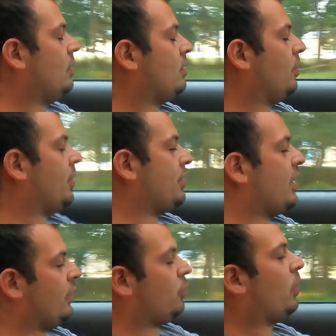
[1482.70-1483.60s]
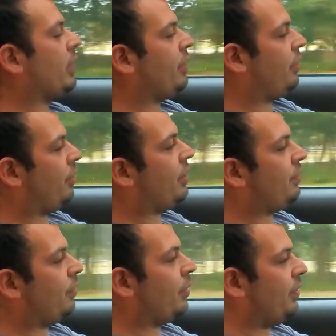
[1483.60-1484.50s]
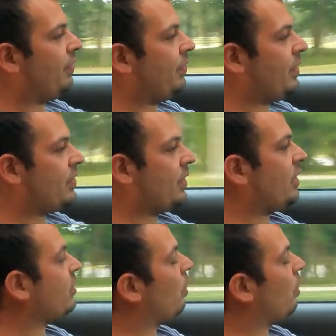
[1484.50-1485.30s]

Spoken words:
So what is that? 20, 30, 40, 50, 60.